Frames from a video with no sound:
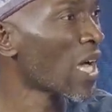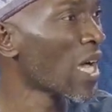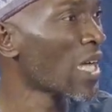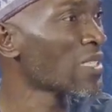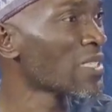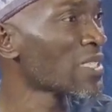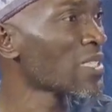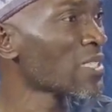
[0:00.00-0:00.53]

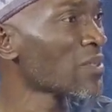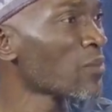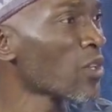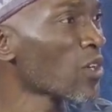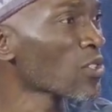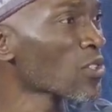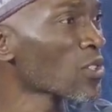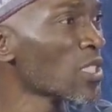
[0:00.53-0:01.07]
And
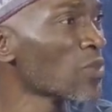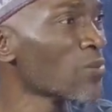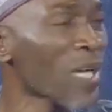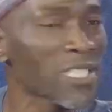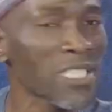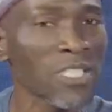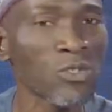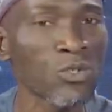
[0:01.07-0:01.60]
because
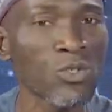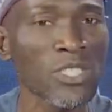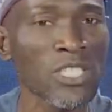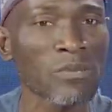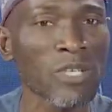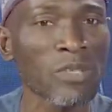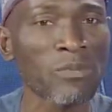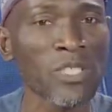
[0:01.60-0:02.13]
imagine you
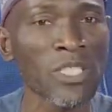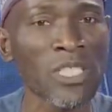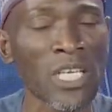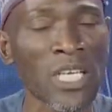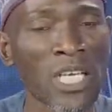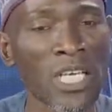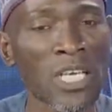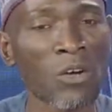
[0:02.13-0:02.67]
see maybe
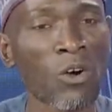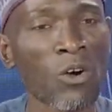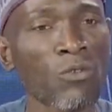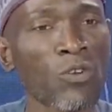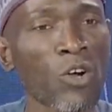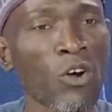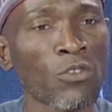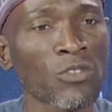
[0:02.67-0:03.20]
a
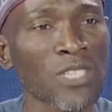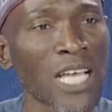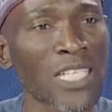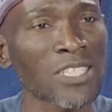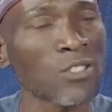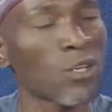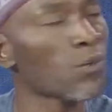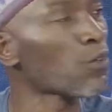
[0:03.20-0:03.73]
convoy of
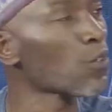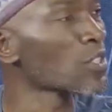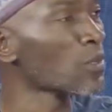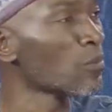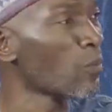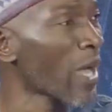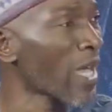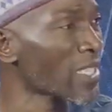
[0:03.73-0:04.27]
30 or 40
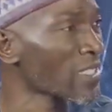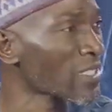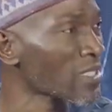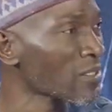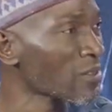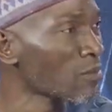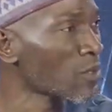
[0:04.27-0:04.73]
bikes,